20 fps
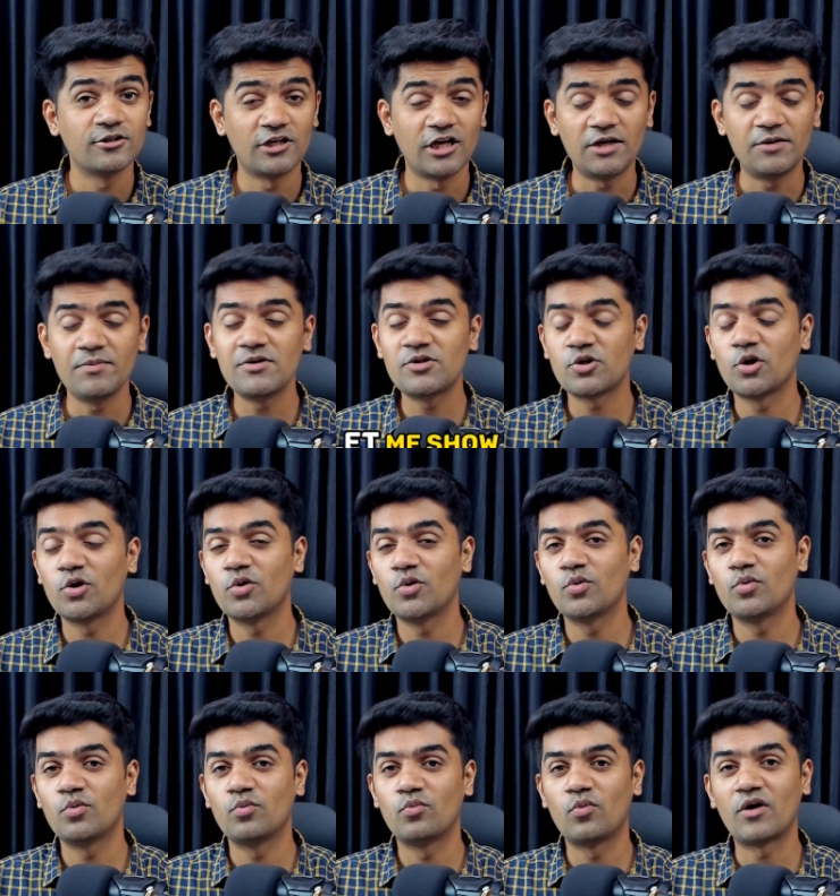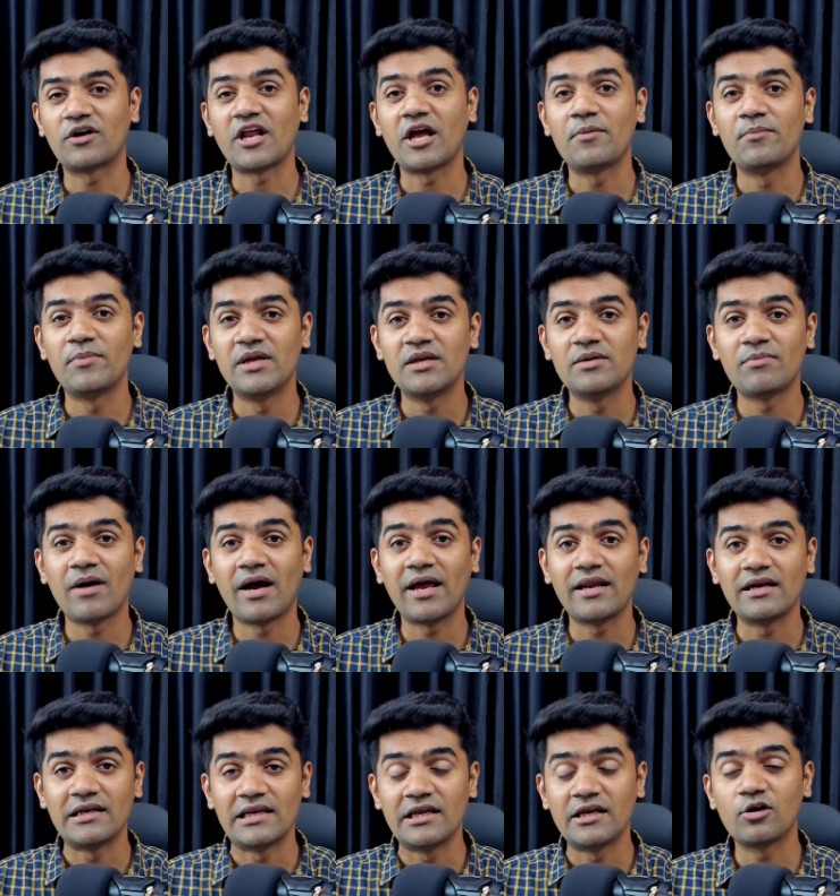Let me show you what I mean
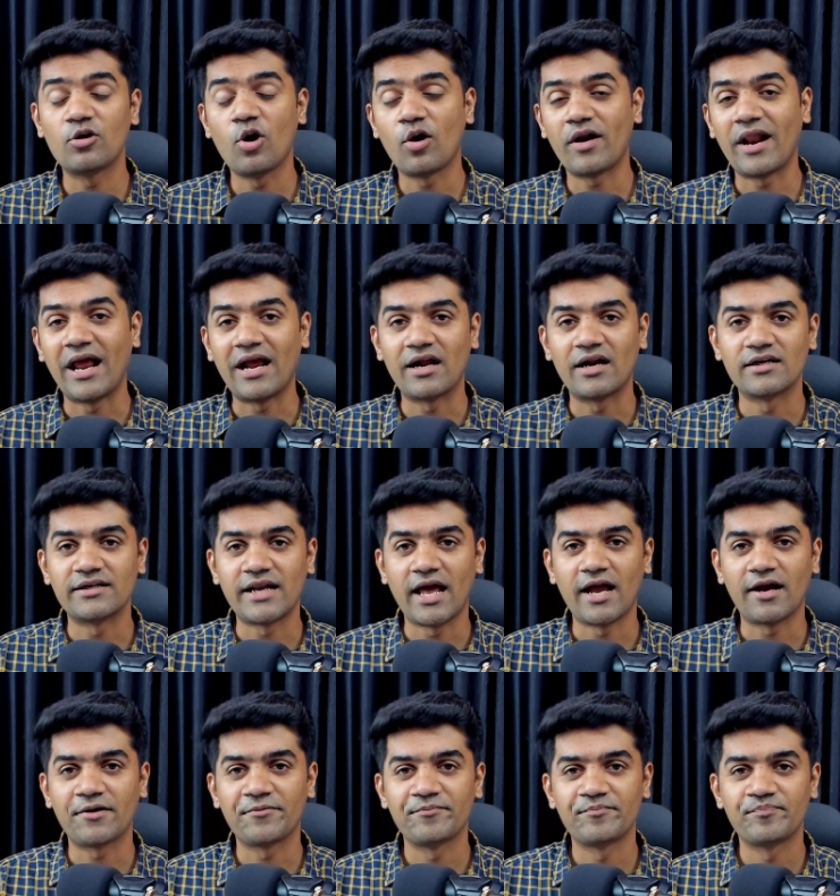by link or anchor tag.